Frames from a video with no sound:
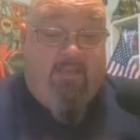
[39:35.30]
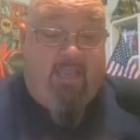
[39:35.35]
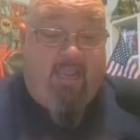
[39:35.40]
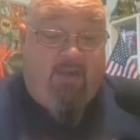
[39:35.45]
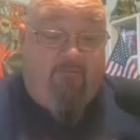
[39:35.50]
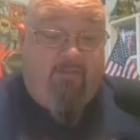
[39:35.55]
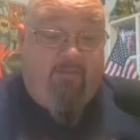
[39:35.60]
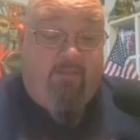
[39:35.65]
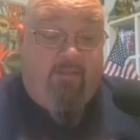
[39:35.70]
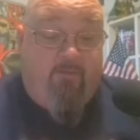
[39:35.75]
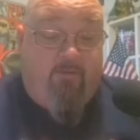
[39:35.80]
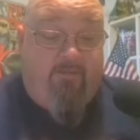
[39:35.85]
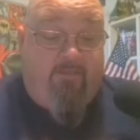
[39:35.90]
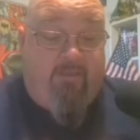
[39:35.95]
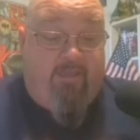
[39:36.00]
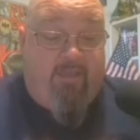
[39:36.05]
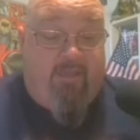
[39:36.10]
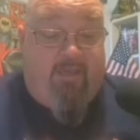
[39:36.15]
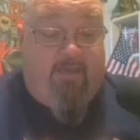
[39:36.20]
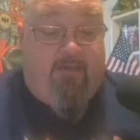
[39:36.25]
everything with
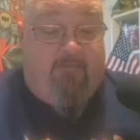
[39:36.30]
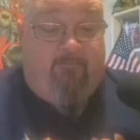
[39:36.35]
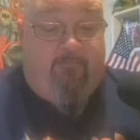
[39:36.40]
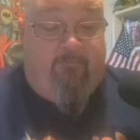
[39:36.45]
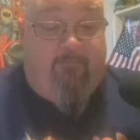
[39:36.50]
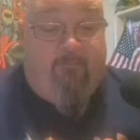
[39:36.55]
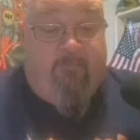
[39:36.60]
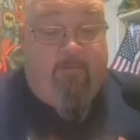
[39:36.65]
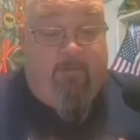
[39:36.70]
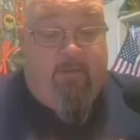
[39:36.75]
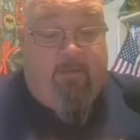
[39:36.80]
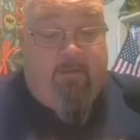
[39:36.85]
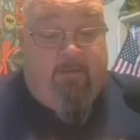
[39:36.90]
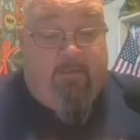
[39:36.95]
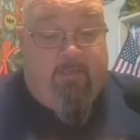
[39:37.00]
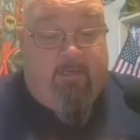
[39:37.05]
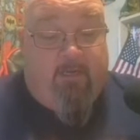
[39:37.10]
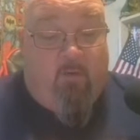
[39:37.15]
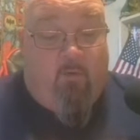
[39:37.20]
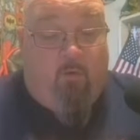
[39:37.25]
him
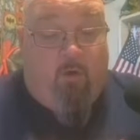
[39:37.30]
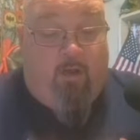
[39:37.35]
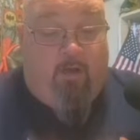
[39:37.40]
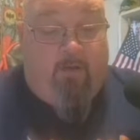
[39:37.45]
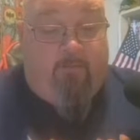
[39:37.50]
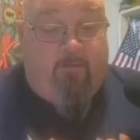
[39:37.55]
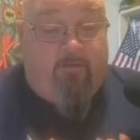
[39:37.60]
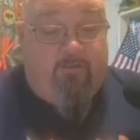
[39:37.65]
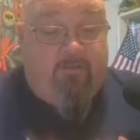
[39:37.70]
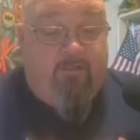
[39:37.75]
can go on, and there's